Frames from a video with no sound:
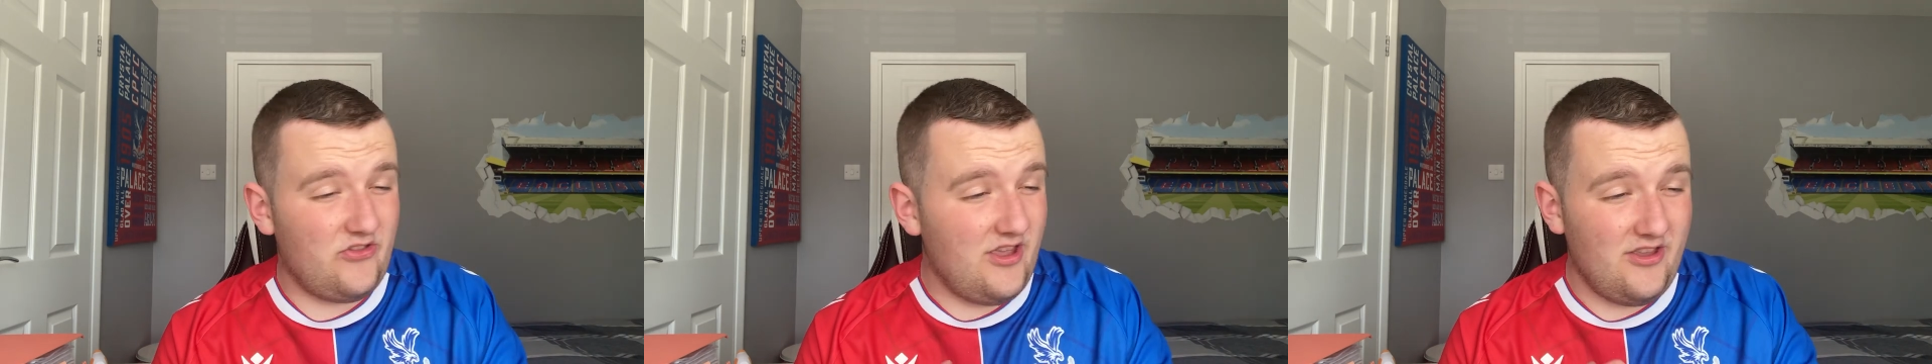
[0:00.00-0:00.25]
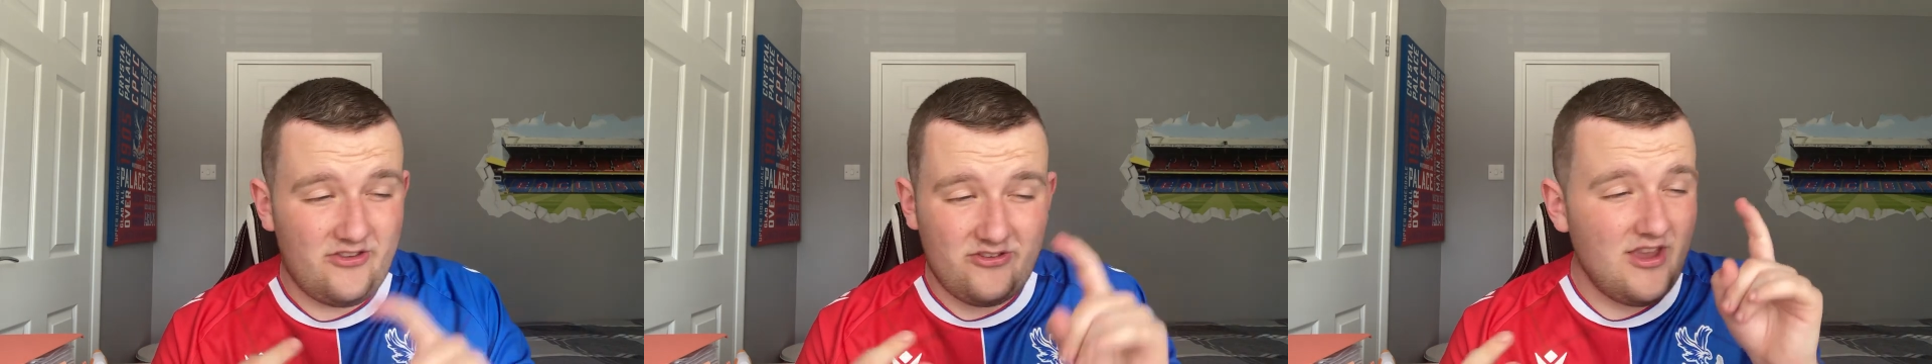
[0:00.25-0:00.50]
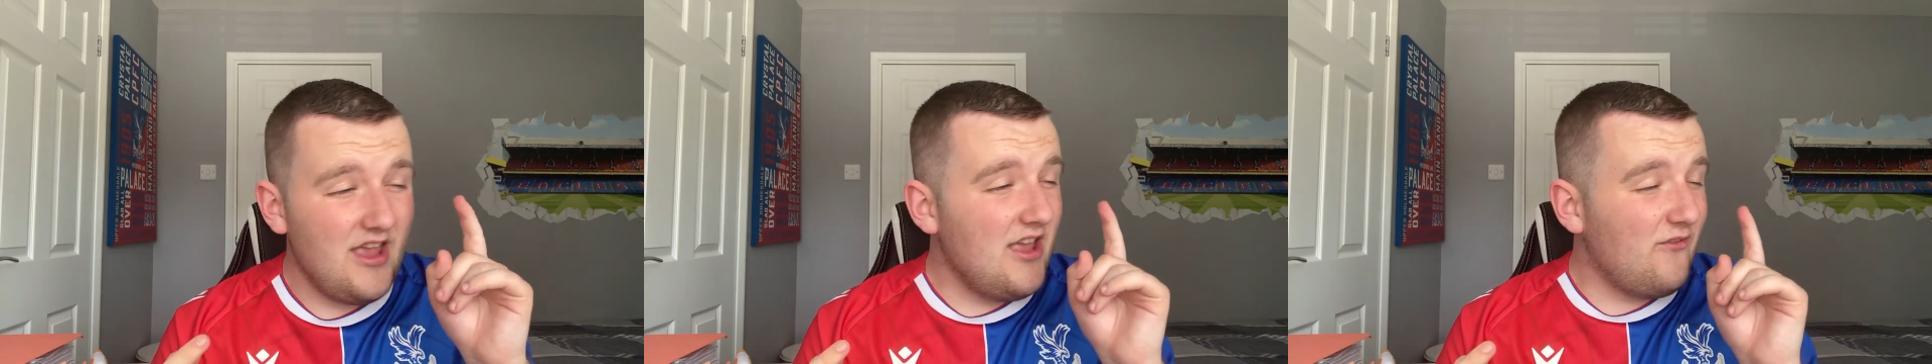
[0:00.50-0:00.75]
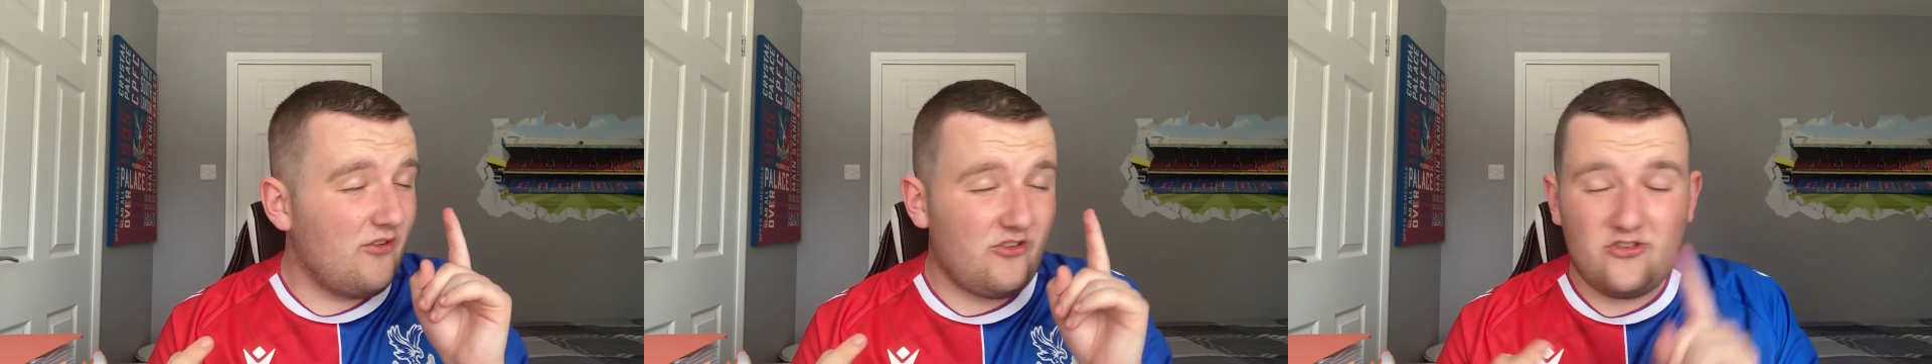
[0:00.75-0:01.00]
this
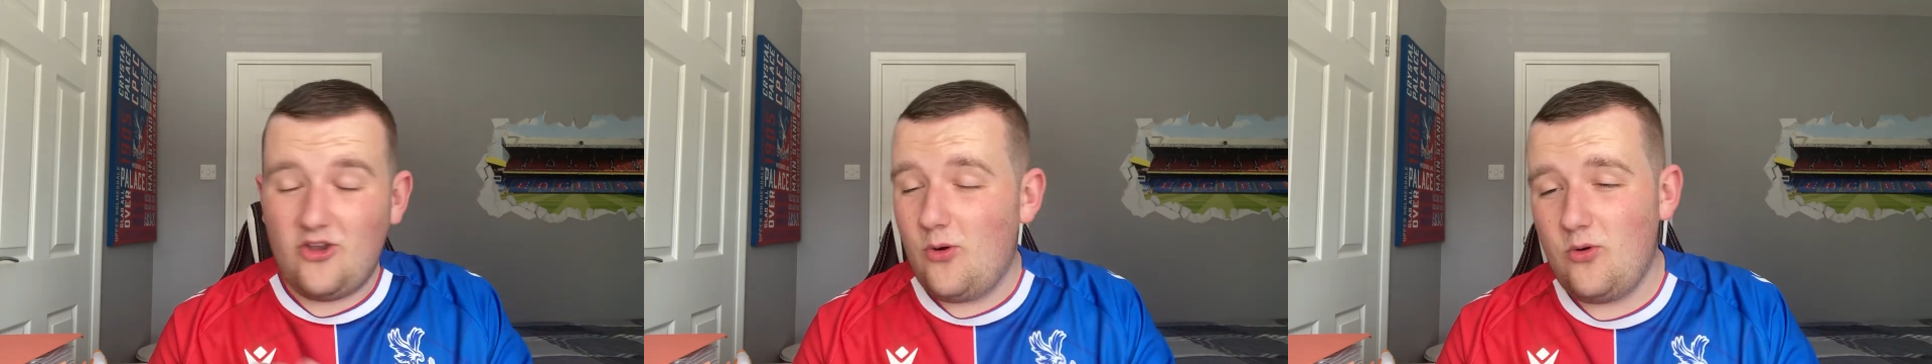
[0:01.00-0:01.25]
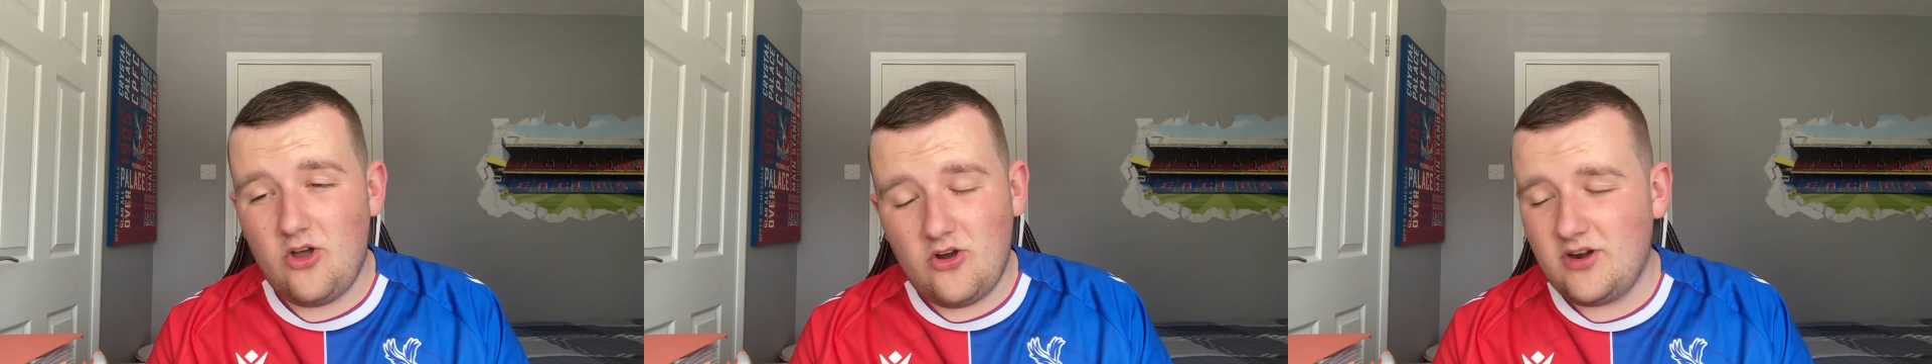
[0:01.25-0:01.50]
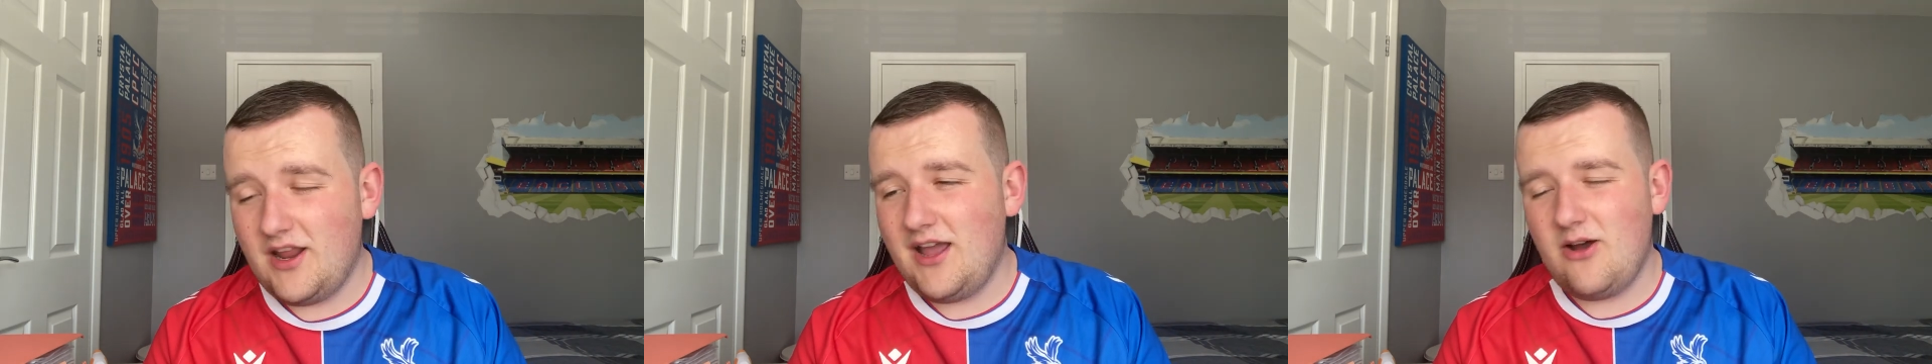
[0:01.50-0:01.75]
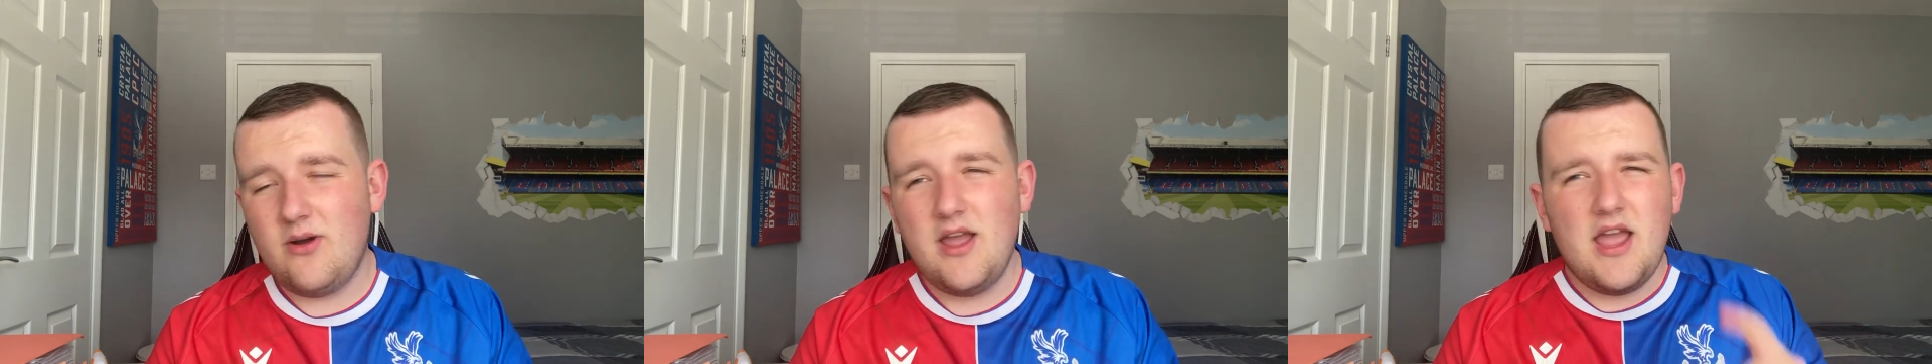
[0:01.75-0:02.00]
for so long now,